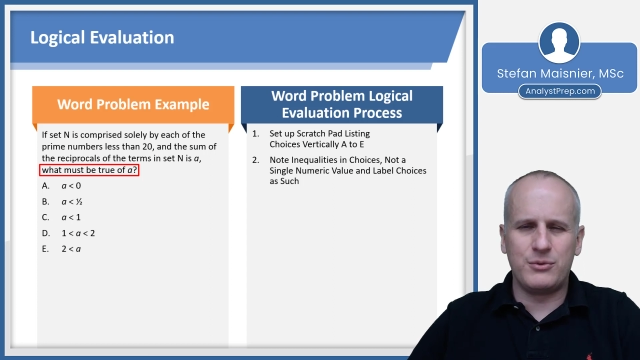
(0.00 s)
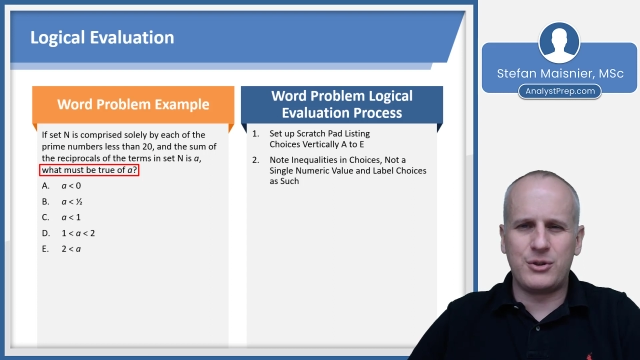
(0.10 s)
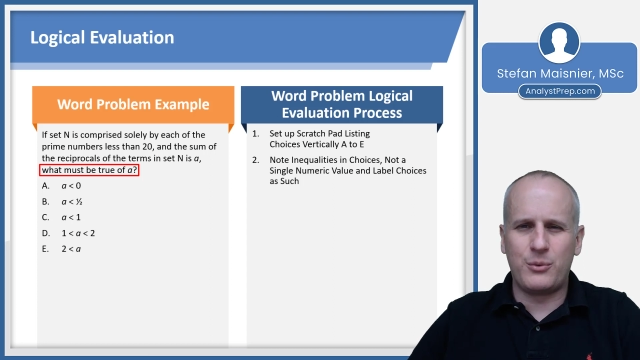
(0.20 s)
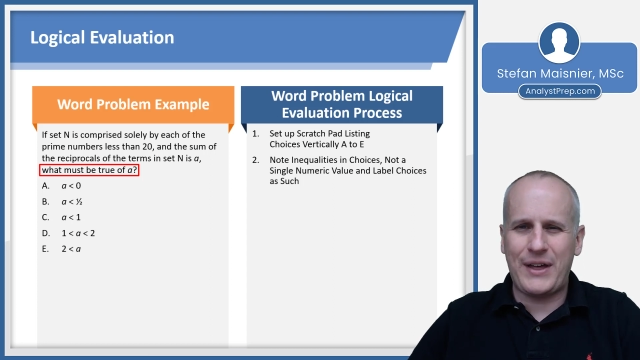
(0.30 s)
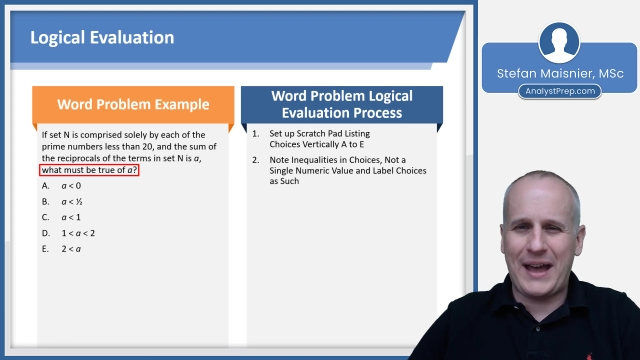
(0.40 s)

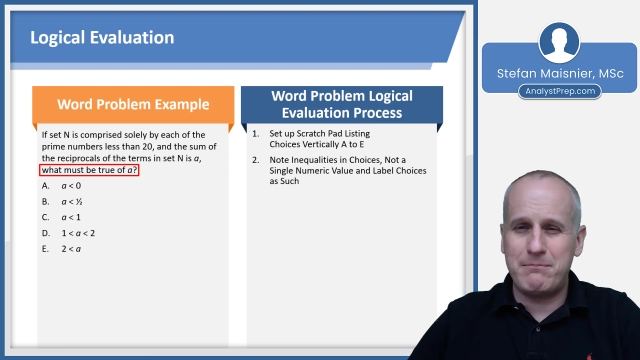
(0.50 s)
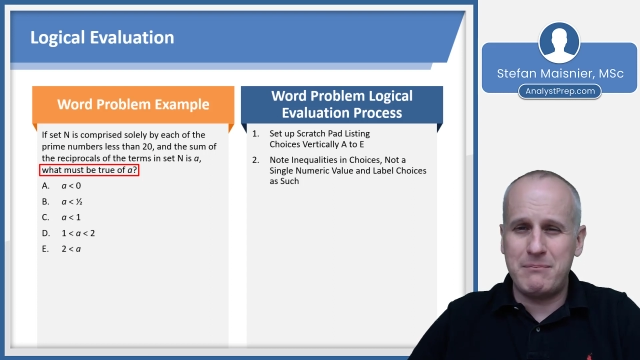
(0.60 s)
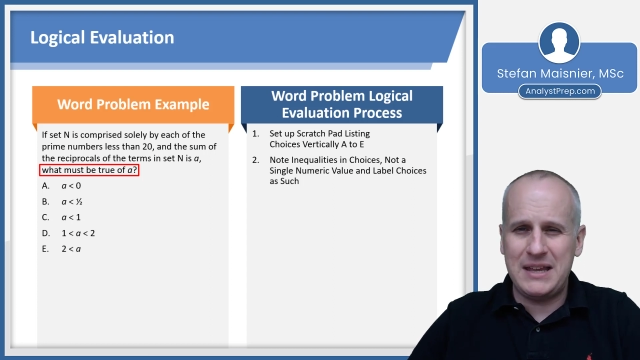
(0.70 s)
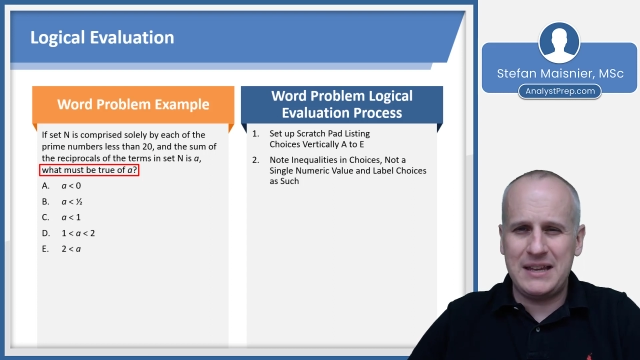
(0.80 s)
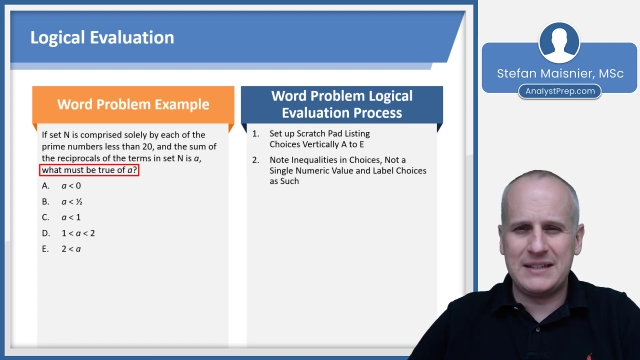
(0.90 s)
So that
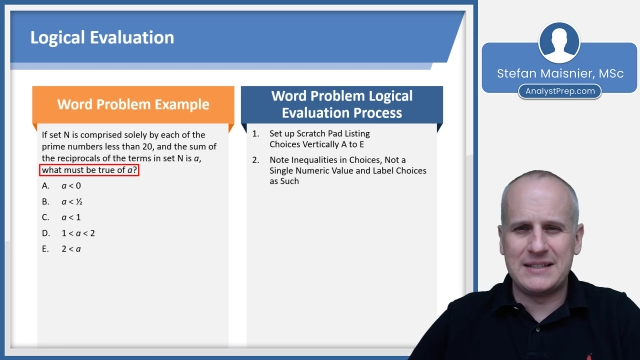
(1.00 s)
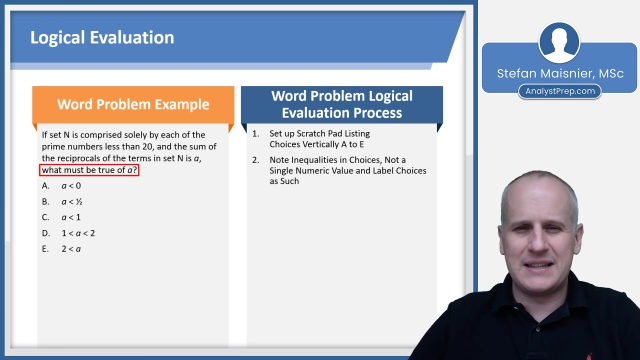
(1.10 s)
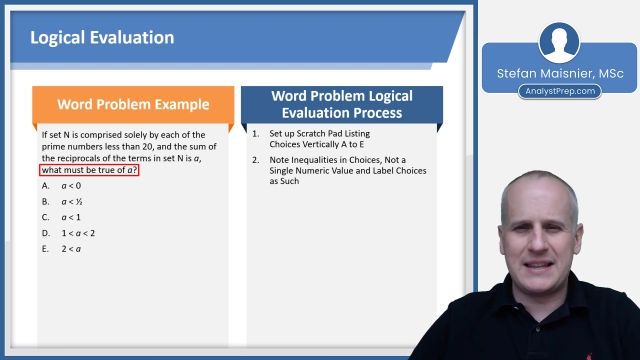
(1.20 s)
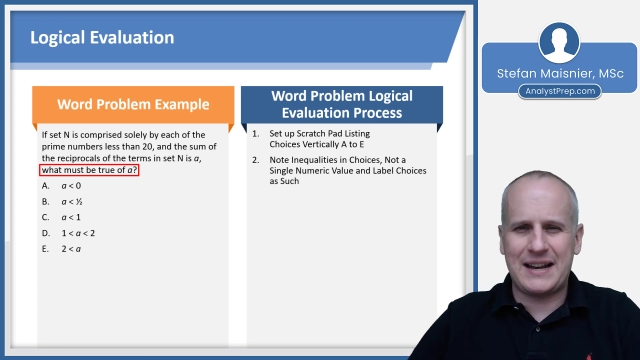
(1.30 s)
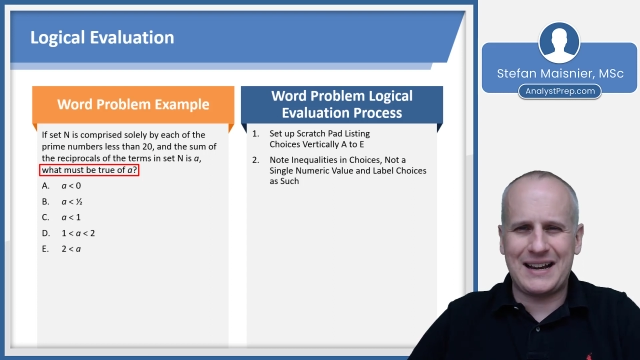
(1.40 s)

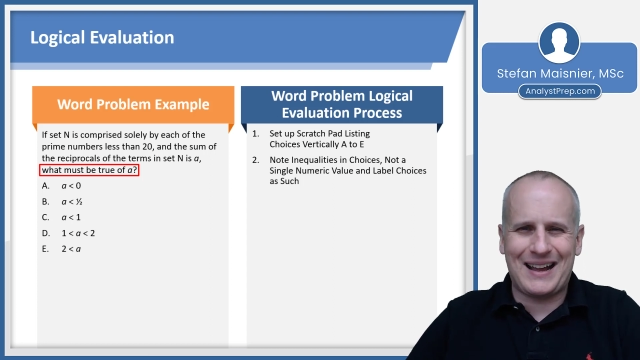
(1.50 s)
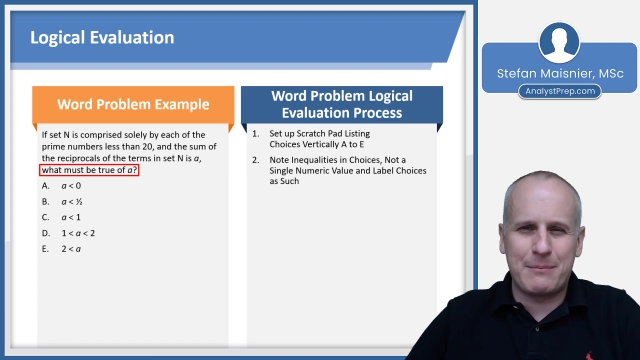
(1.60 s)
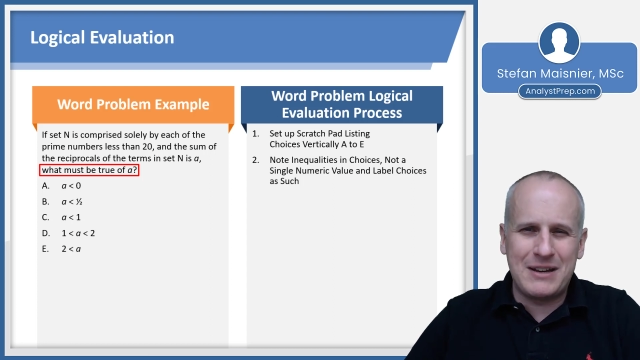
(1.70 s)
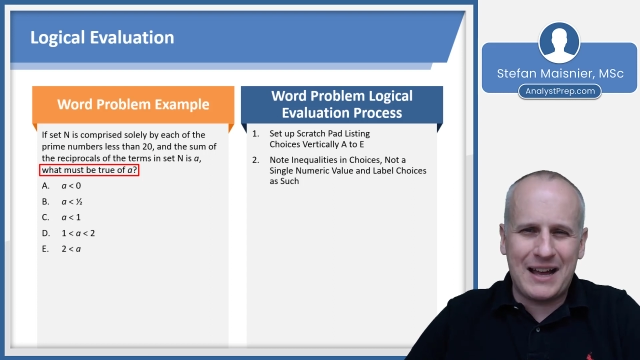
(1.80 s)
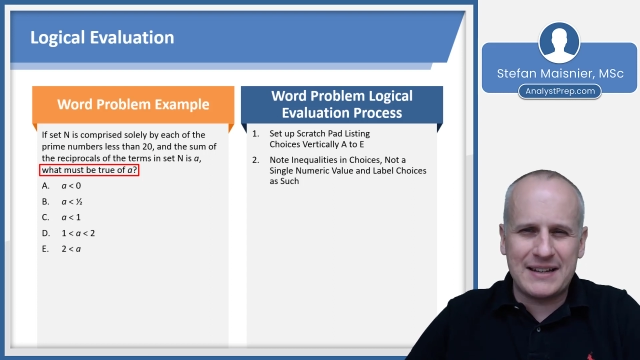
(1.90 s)
means that
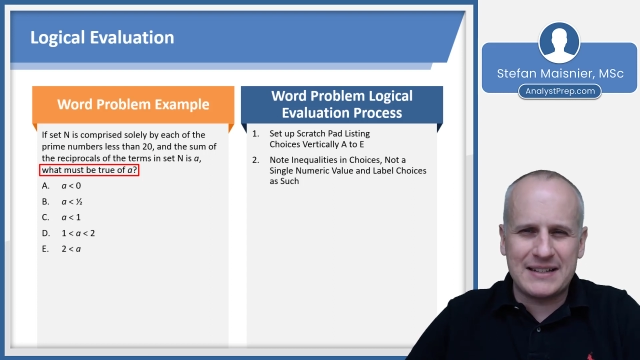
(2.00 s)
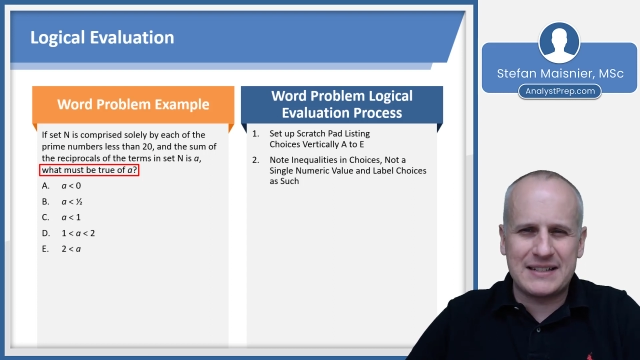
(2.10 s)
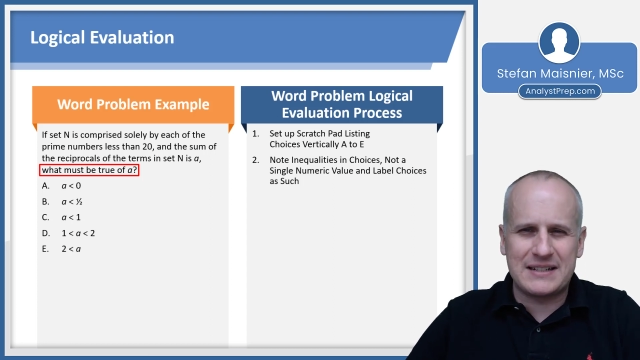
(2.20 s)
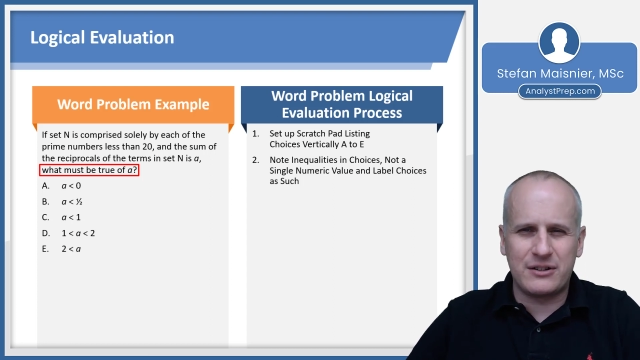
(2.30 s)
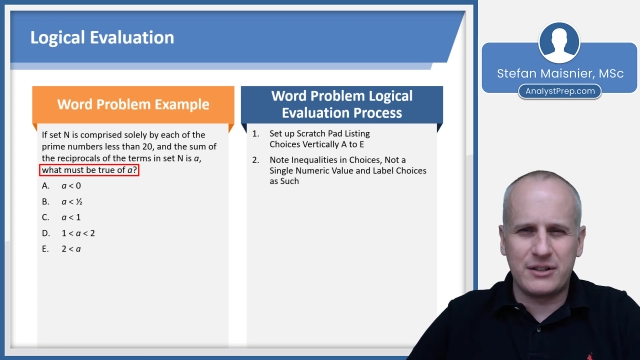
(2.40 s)
I'm not
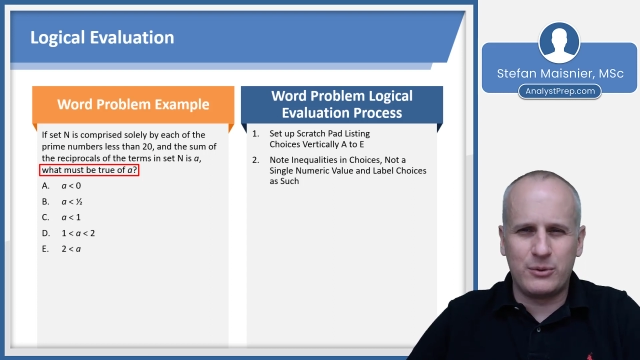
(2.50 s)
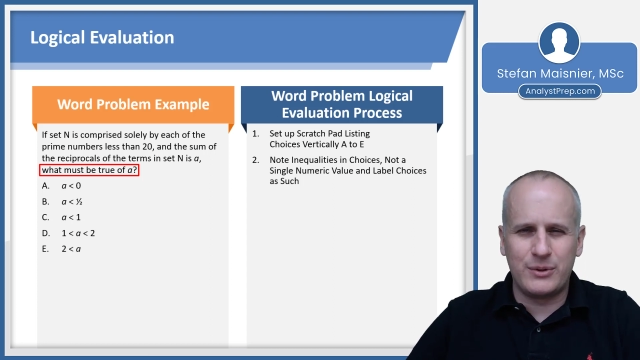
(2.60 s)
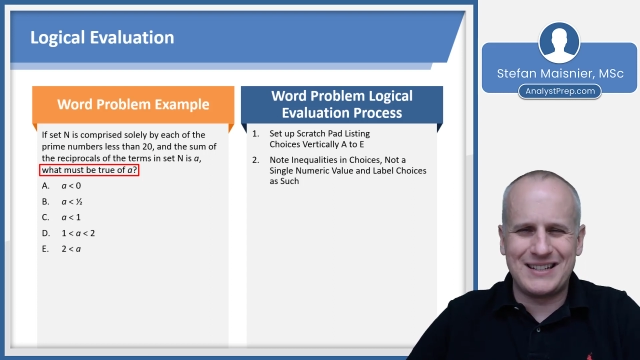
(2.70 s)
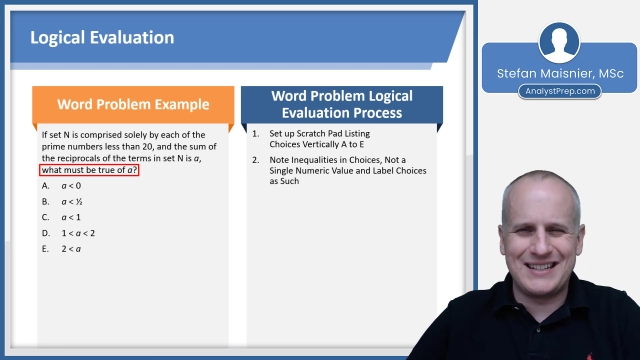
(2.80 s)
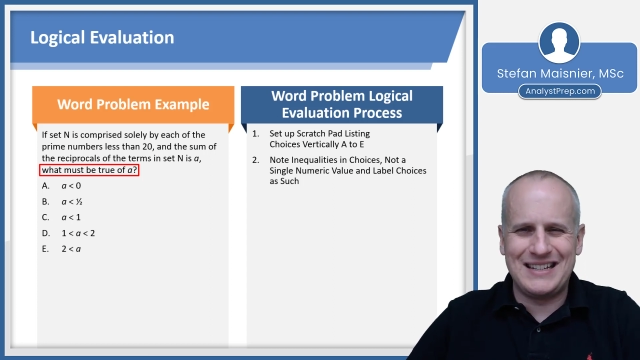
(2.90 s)
necessarily
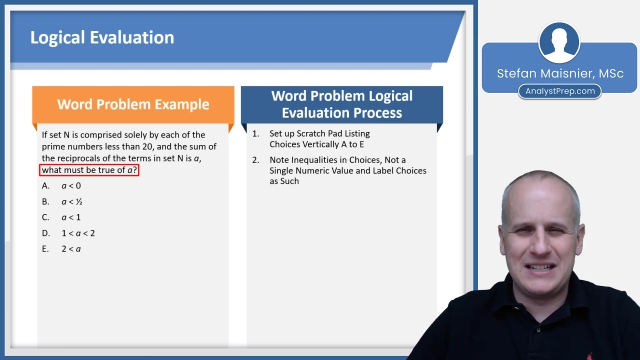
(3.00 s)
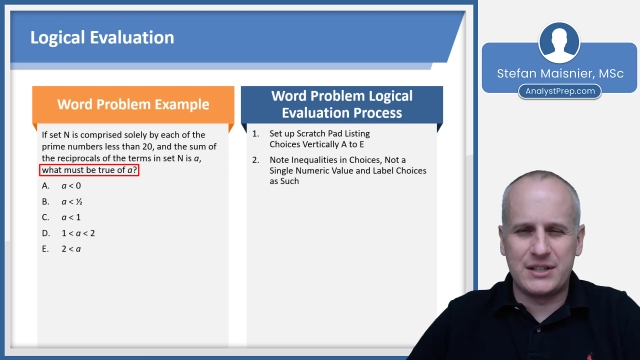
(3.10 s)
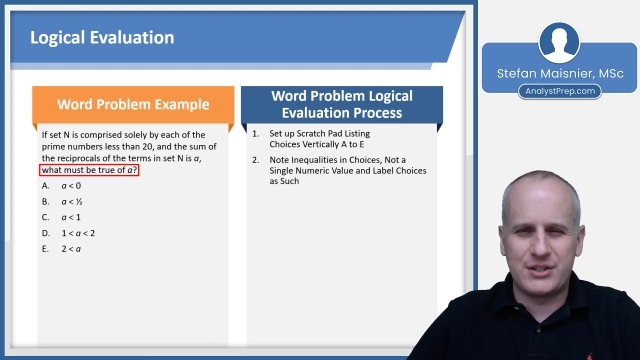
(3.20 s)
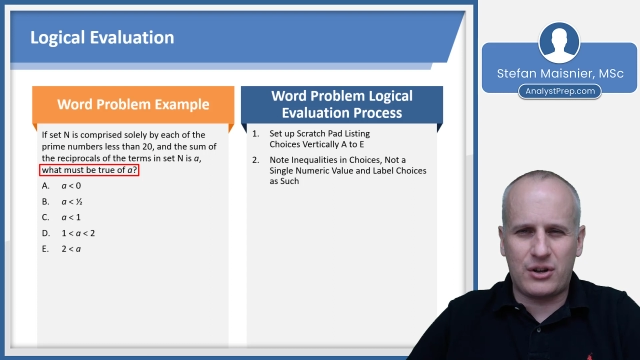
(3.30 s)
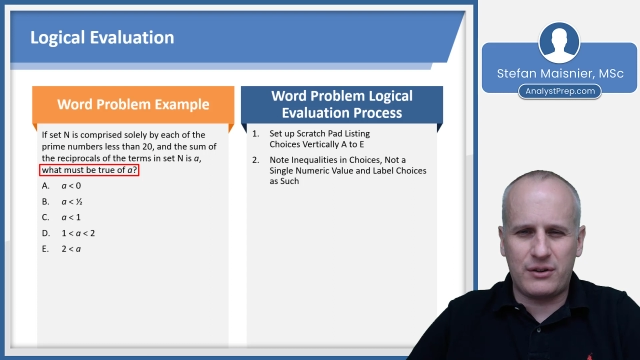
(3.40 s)
going to need to
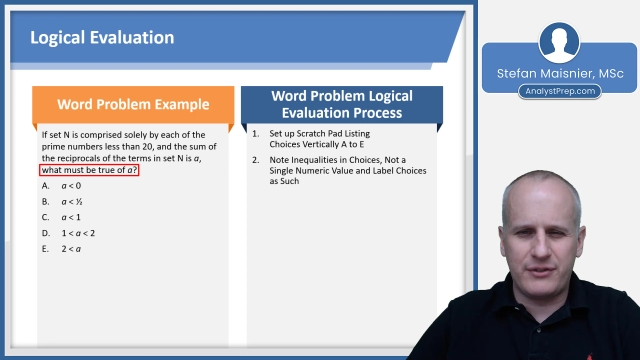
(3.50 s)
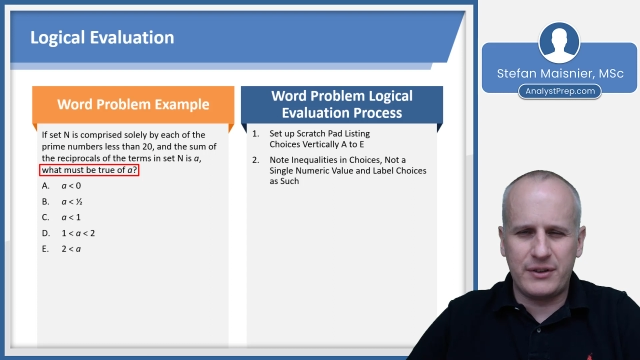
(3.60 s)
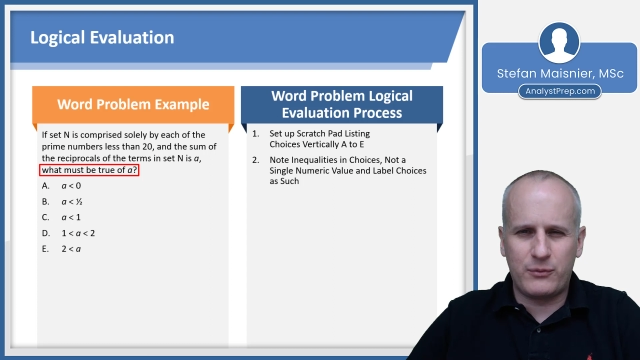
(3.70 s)
solve